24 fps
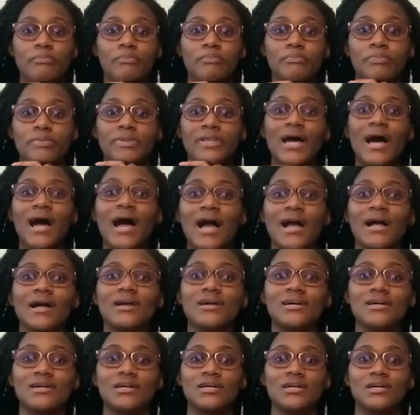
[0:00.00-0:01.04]
black
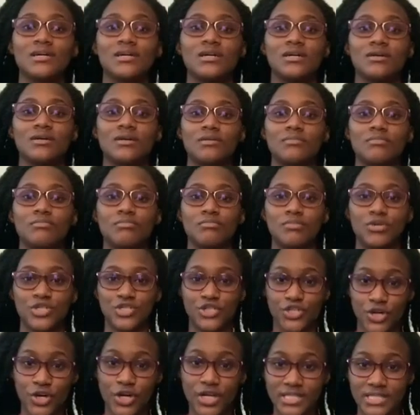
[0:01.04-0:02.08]

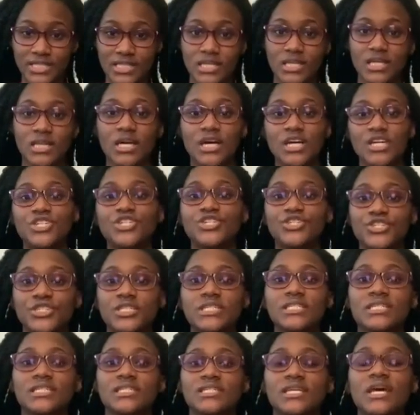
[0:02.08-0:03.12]
majority
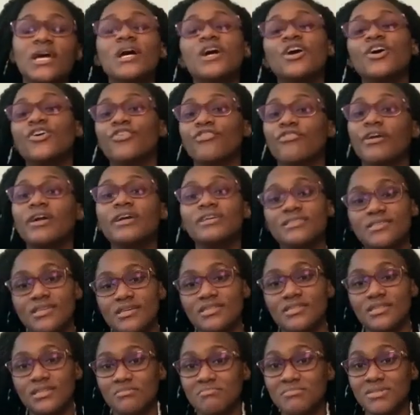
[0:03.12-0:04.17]
countries,
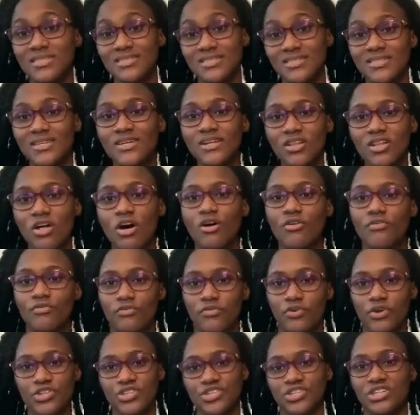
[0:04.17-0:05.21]
racism still
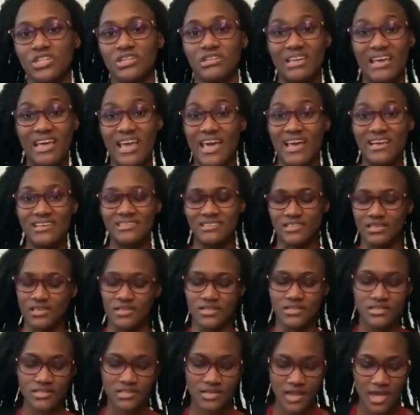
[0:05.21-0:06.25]
unfortunately
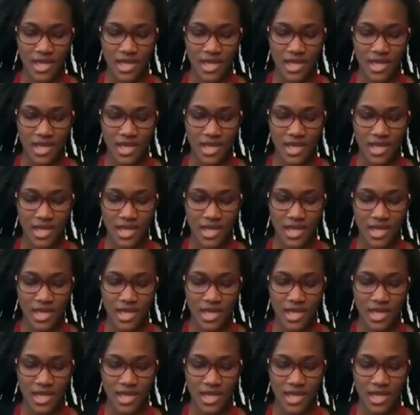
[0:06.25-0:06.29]
exists.